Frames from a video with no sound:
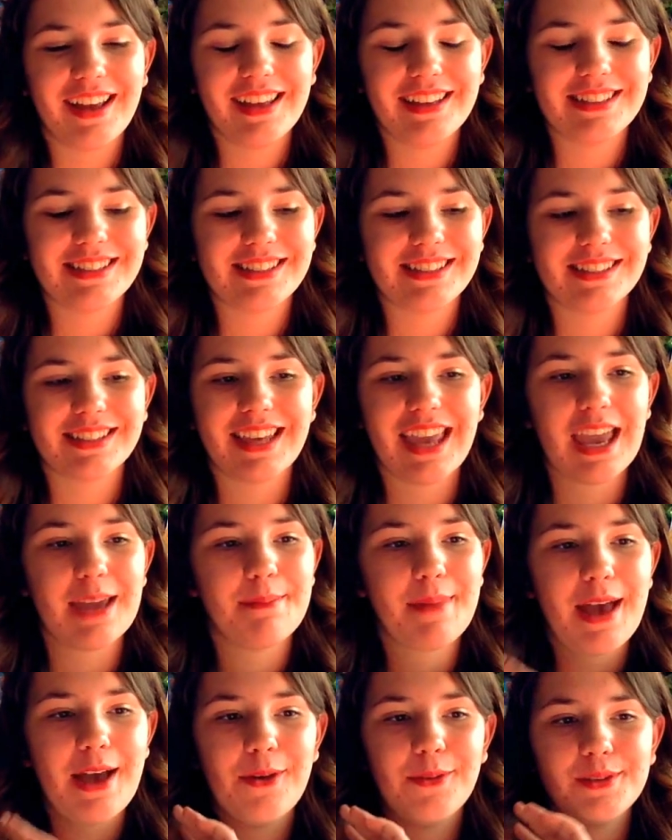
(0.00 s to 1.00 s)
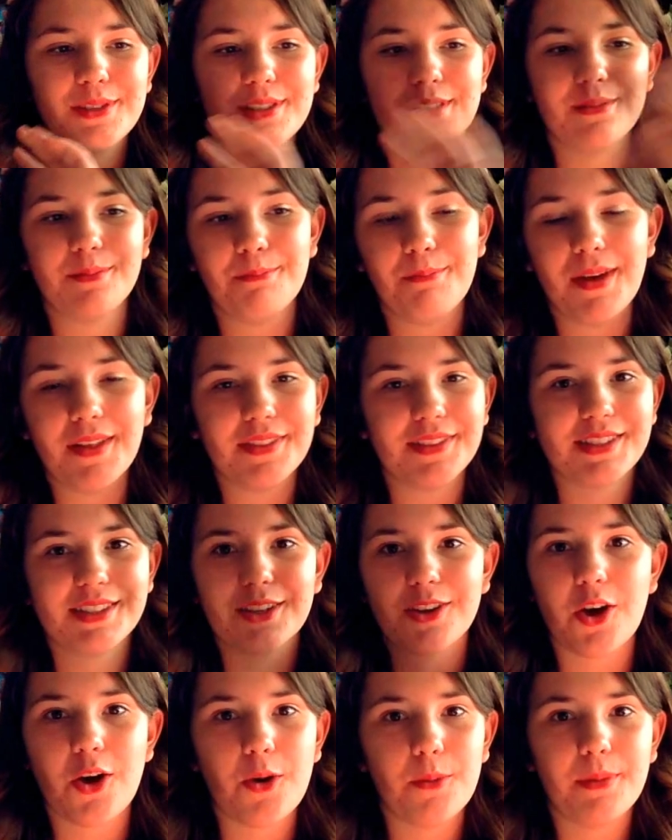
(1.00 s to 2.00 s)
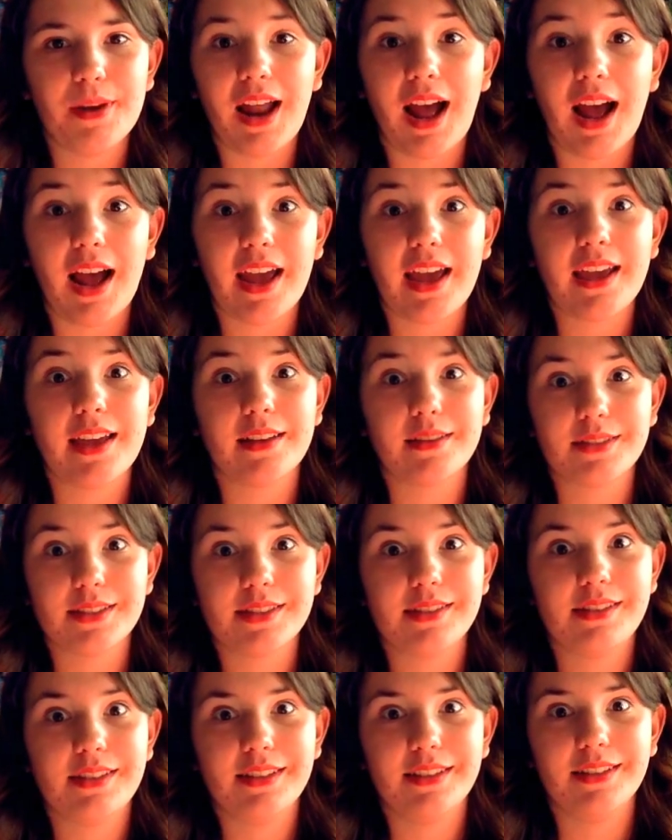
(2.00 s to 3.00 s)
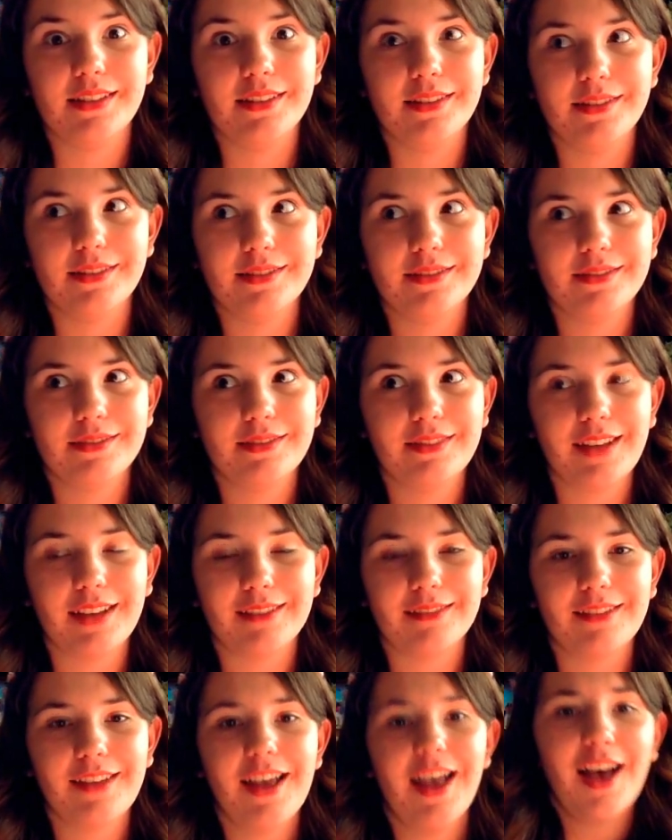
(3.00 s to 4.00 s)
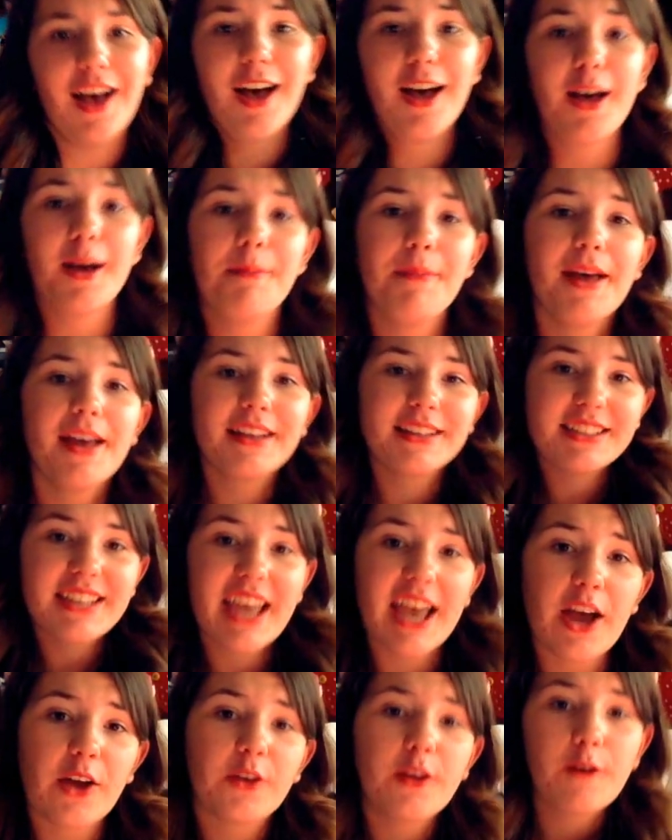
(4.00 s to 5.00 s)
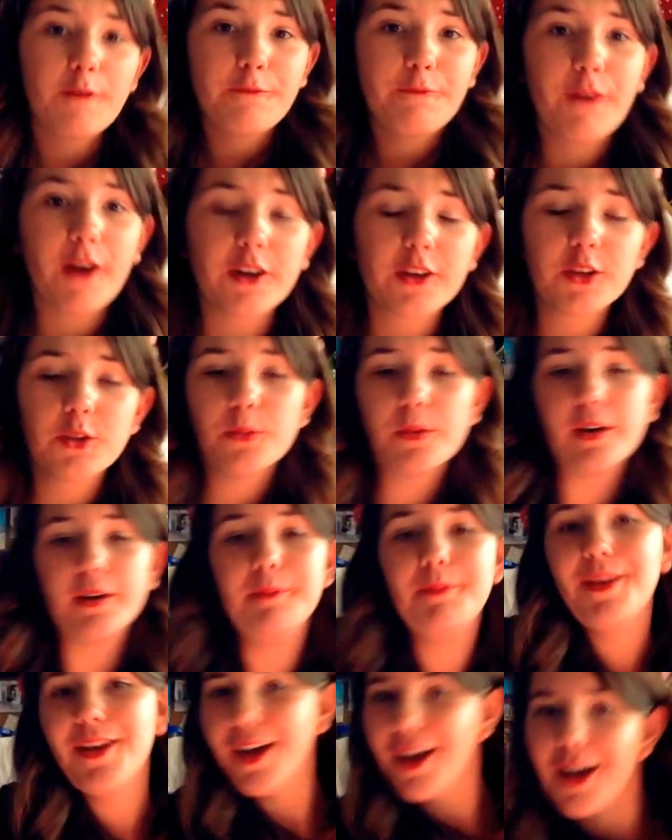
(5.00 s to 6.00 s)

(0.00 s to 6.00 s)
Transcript: It came out months ago, but I still, like, Uptown Funk you up.